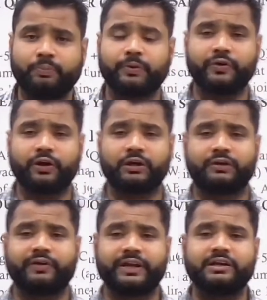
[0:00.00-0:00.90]
we all are
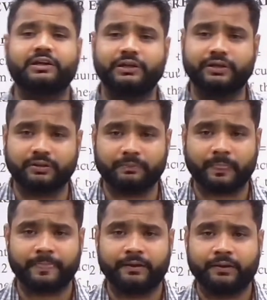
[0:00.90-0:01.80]
very clear
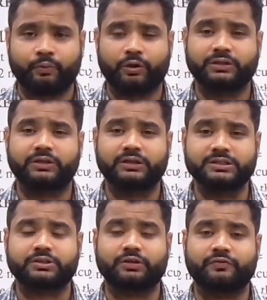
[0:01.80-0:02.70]
what are the
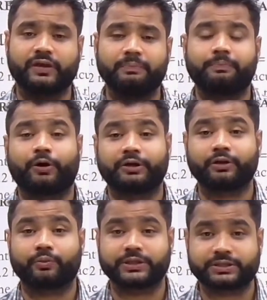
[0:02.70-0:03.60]
list of important
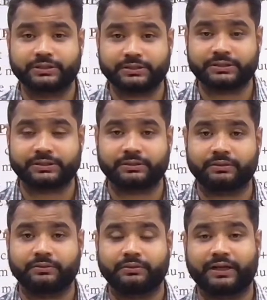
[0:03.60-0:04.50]
questions
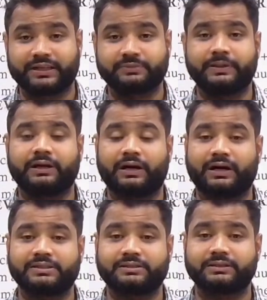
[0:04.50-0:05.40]
that has been
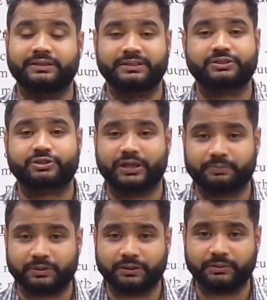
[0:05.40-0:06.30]
asked in this
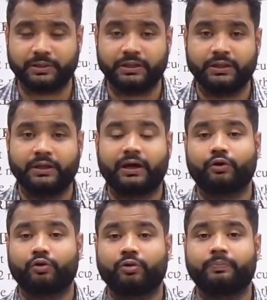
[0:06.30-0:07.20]
chapter. I
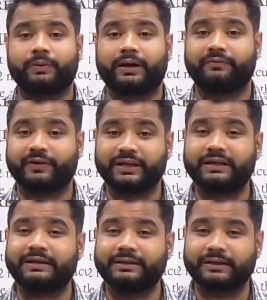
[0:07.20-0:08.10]
hope I'm very
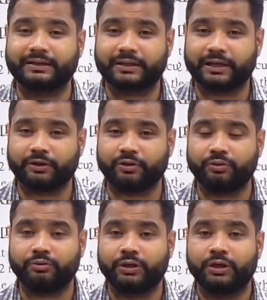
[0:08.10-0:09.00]
clear in telling
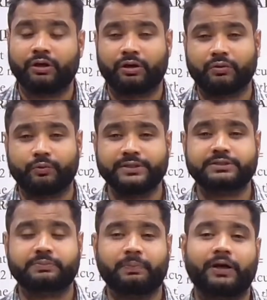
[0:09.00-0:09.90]
you on
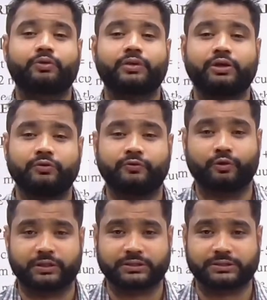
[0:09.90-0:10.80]
which part you need to
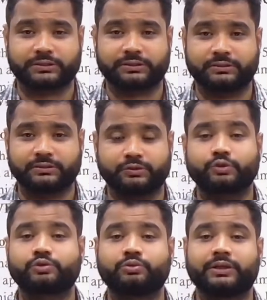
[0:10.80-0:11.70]
focus. So
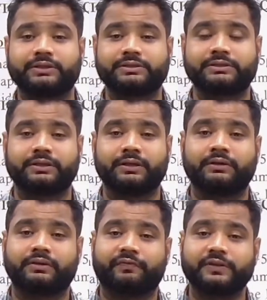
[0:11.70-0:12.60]
students,
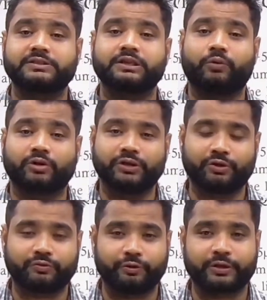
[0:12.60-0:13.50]
the first thing what you need
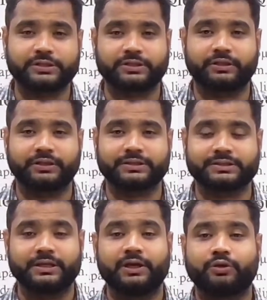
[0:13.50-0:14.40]
to focus here is
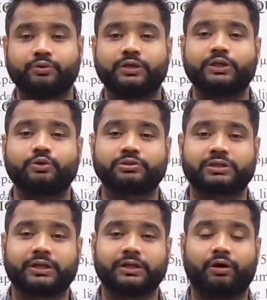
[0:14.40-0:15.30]
you need to
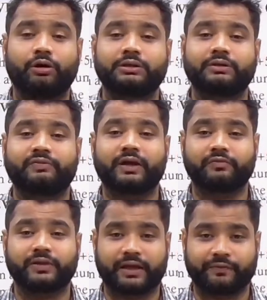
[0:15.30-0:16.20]
study all the 5
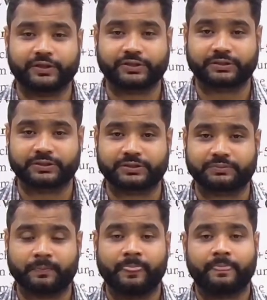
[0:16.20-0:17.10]
derivations.
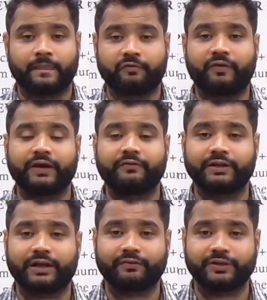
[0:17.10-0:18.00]
The 5
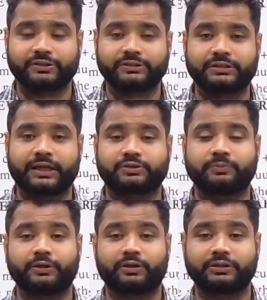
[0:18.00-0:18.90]
derivations has to
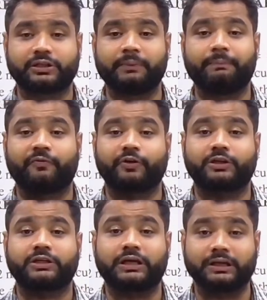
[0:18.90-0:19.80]
be on the tip of your
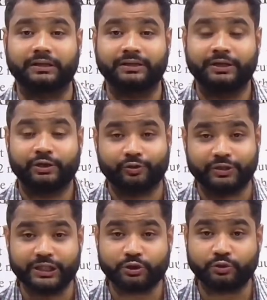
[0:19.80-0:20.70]
tongue. You
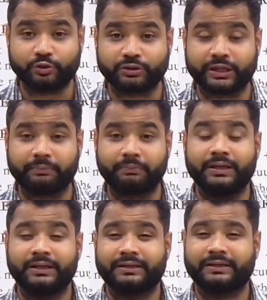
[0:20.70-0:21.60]
need to know them
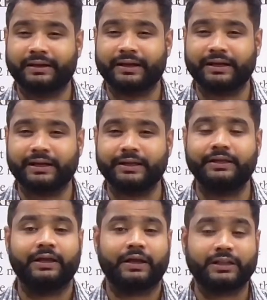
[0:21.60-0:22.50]
correctly
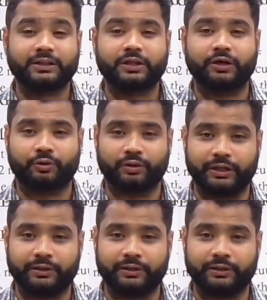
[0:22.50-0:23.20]
and thoroughly.